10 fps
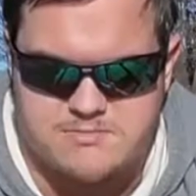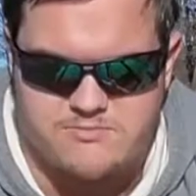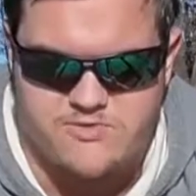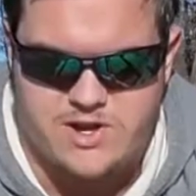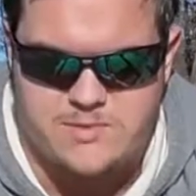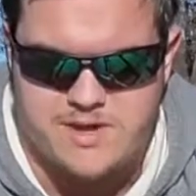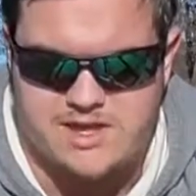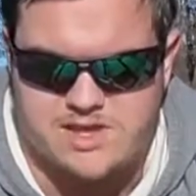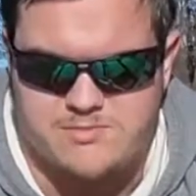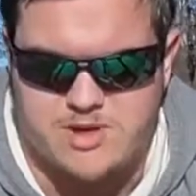very
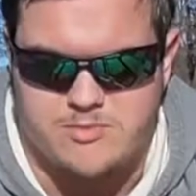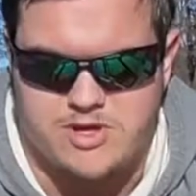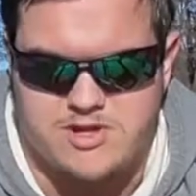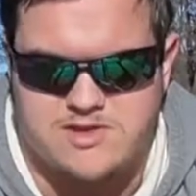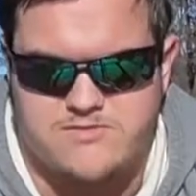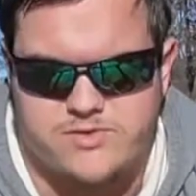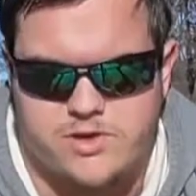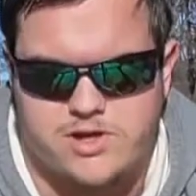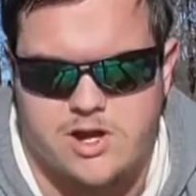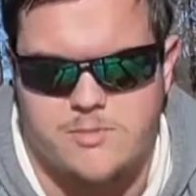bad line memory.
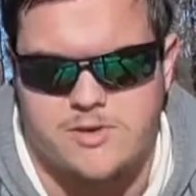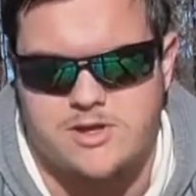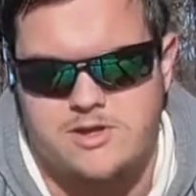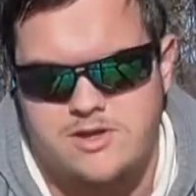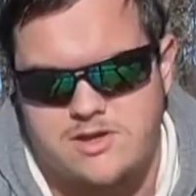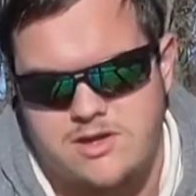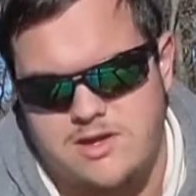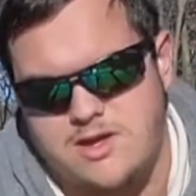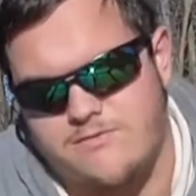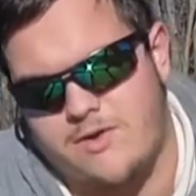Fluorocarbon,
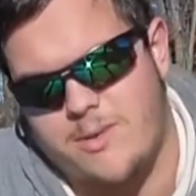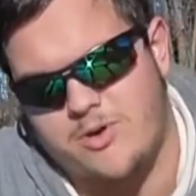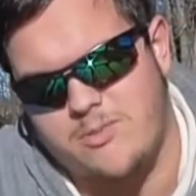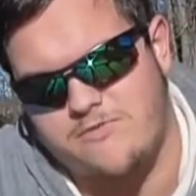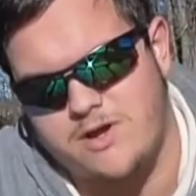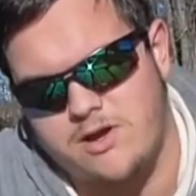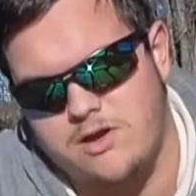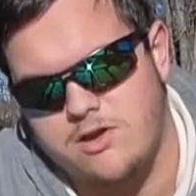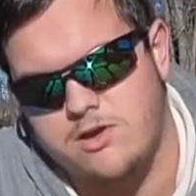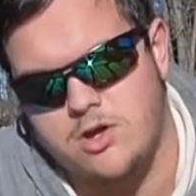if I wrap it around my finger,
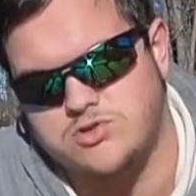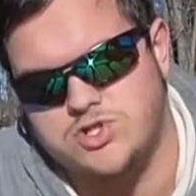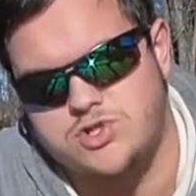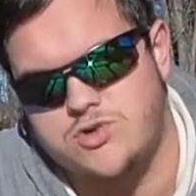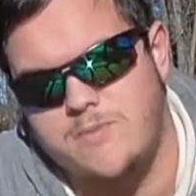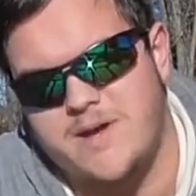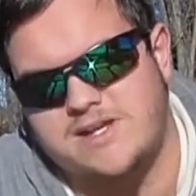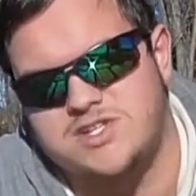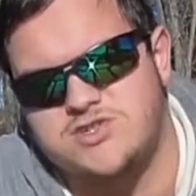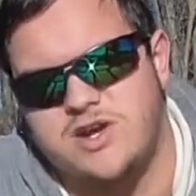goes straight back
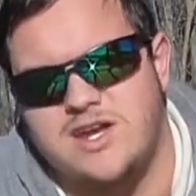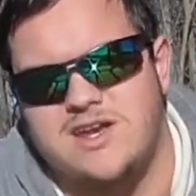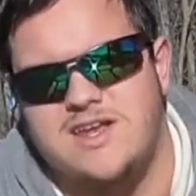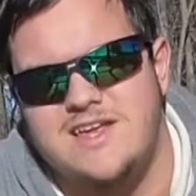to straight.